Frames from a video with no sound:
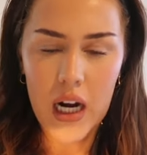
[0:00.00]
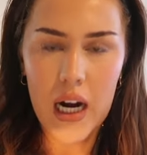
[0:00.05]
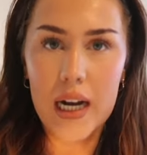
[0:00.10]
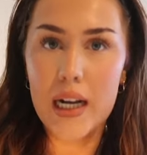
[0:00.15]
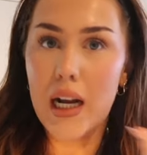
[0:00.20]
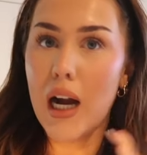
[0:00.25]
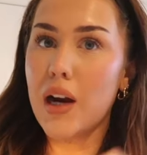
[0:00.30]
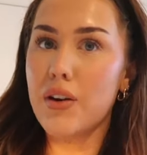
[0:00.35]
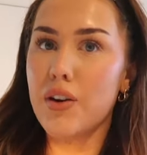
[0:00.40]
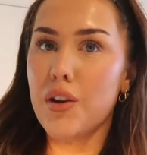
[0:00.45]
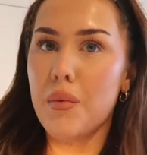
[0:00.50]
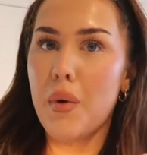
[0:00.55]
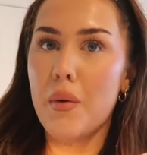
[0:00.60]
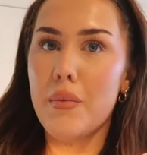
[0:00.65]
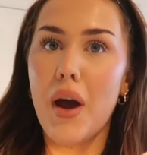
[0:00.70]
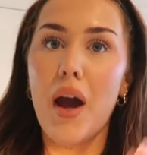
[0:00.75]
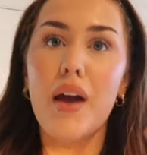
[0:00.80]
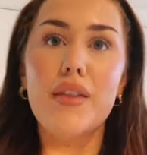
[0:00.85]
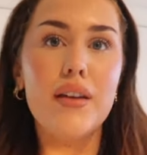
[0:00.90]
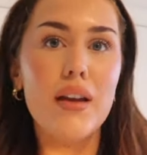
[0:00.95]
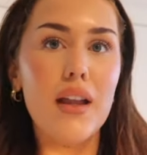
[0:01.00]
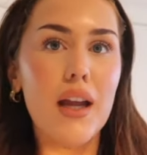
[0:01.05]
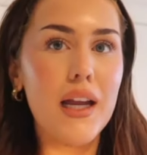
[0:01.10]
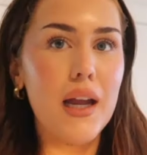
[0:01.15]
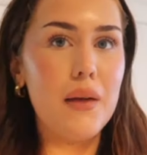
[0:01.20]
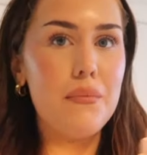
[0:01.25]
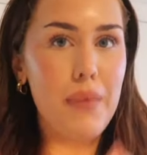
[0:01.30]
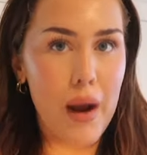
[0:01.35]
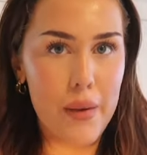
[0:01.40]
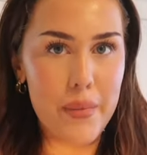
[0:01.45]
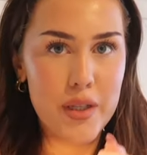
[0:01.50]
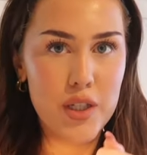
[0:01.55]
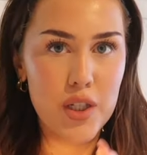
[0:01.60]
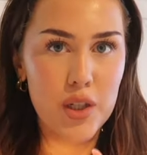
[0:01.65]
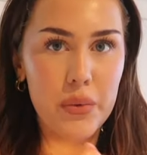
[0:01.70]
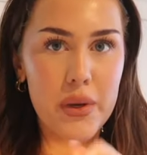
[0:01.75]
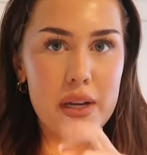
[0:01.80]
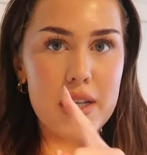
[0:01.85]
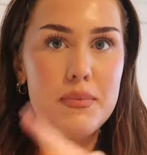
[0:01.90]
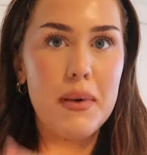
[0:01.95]
I can't really remember. I feel like it might be
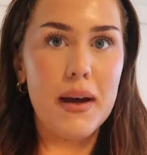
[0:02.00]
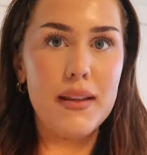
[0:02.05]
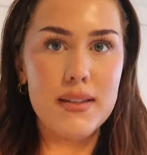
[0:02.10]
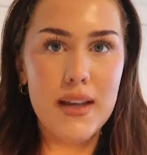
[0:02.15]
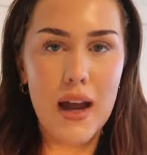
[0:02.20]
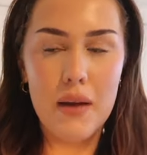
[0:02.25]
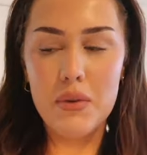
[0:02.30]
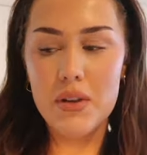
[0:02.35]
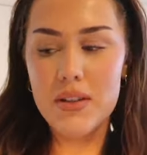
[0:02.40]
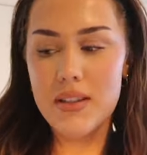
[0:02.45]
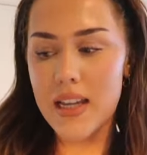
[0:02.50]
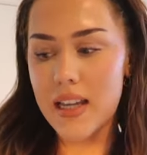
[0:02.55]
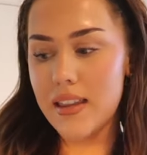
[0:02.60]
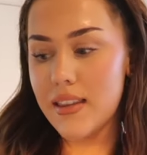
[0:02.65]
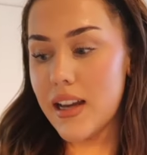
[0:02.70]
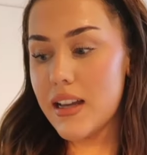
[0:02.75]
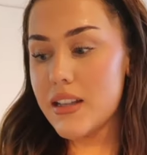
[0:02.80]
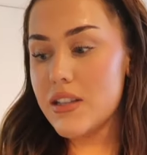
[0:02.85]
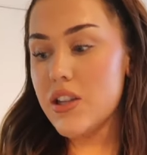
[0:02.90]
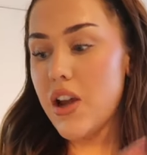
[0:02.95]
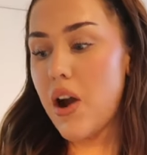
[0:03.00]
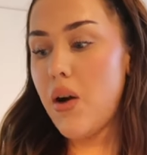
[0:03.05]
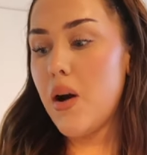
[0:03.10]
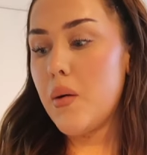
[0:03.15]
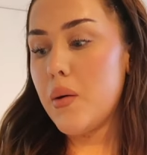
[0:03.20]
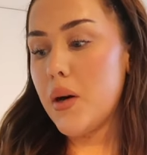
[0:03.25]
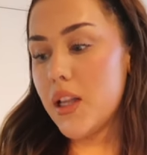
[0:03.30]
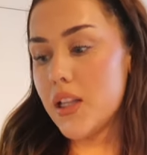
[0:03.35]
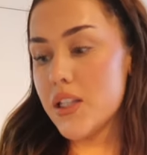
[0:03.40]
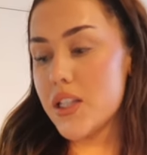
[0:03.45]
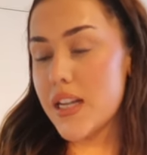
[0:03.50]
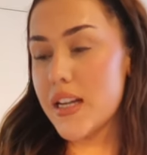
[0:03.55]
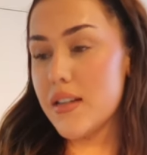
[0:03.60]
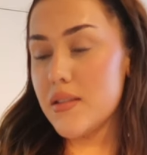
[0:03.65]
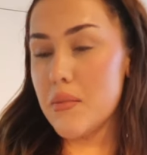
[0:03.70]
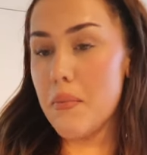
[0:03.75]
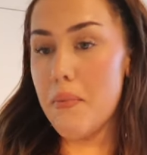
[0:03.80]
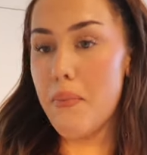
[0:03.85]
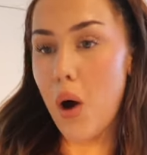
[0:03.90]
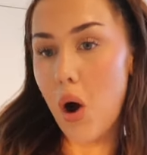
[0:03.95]
2 weeks by the time you're seeing this, so
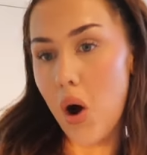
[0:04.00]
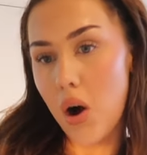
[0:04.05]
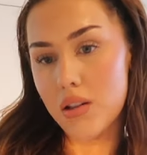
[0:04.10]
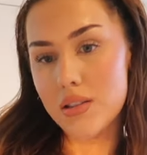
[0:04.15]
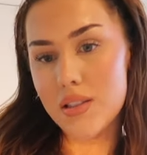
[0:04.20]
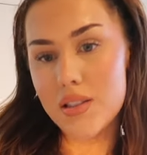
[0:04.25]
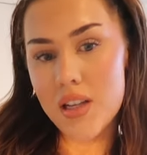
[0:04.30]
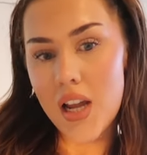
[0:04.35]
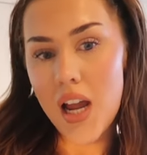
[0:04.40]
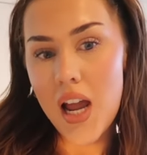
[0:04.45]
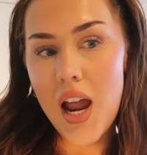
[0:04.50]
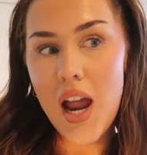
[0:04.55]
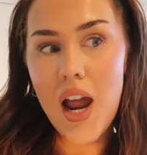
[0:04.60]
apologies, but